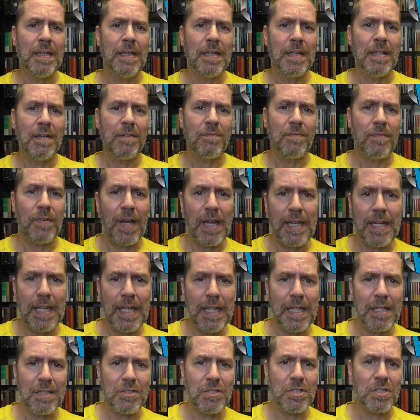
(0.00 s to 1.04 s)

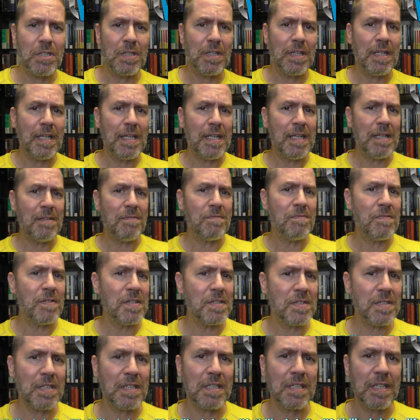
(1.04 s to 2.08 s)
financially,
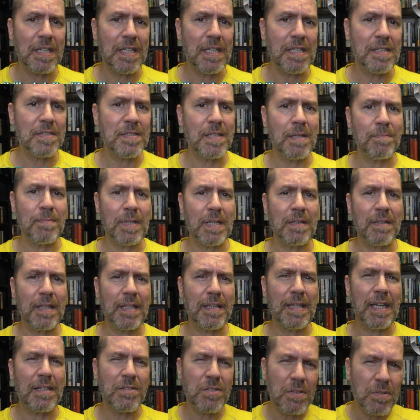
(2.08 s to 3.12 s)
physically, something like
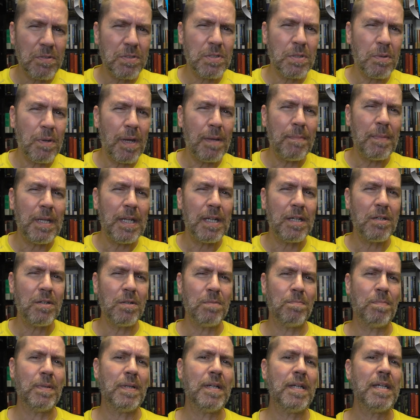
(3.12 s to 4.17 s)
that. So, so I'm in a
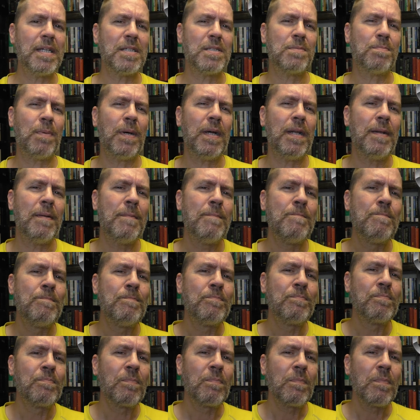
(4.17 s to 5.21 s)
good place, but
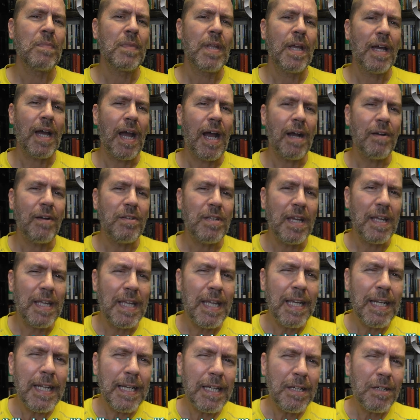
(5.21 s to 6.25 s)
are you
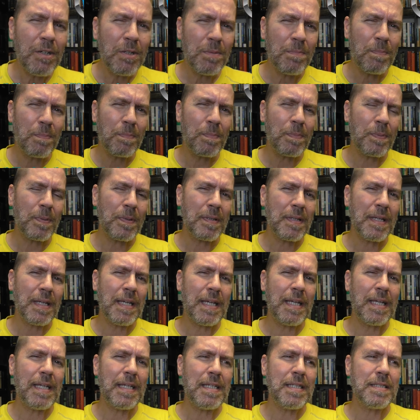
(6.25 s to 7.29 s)
in a good
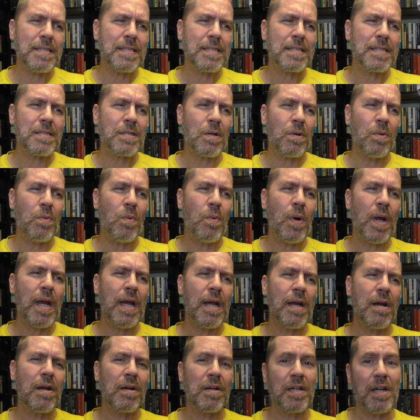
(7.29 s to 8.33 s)
place
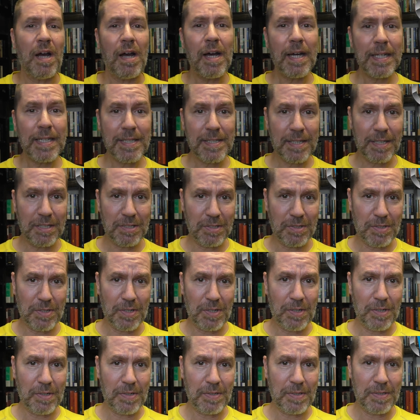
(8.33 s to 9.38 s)
where God is
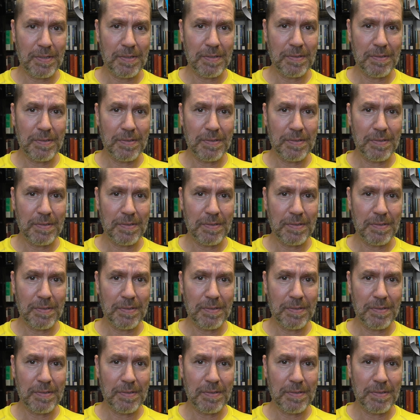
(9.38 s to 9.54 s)
concerned?